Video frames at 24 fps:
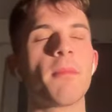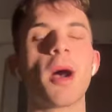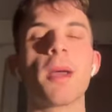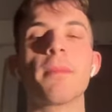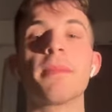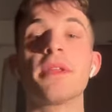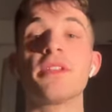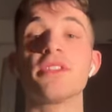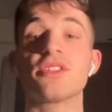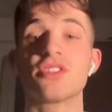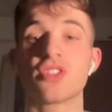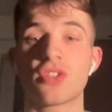might have
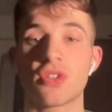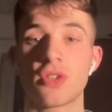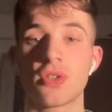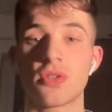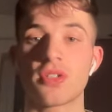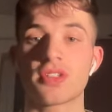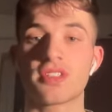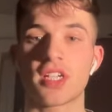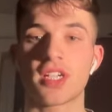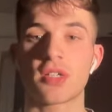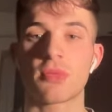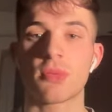been two. The
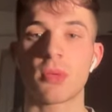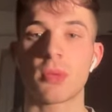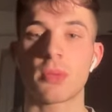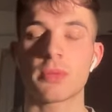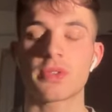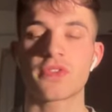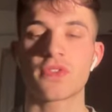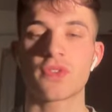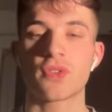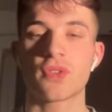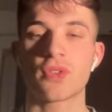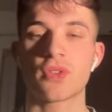second one
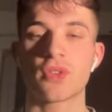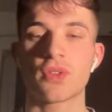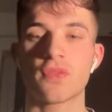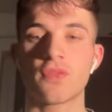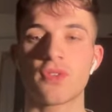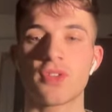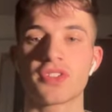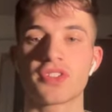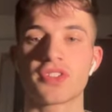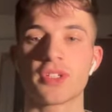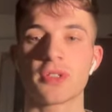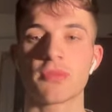was for
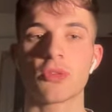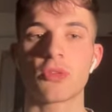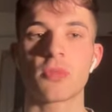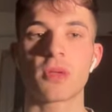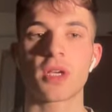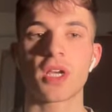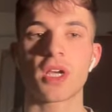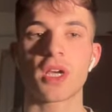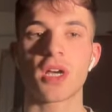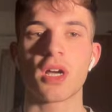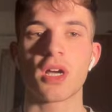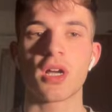Vonson
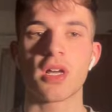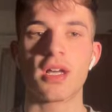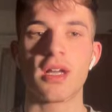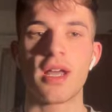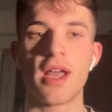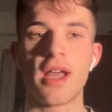Abubakar,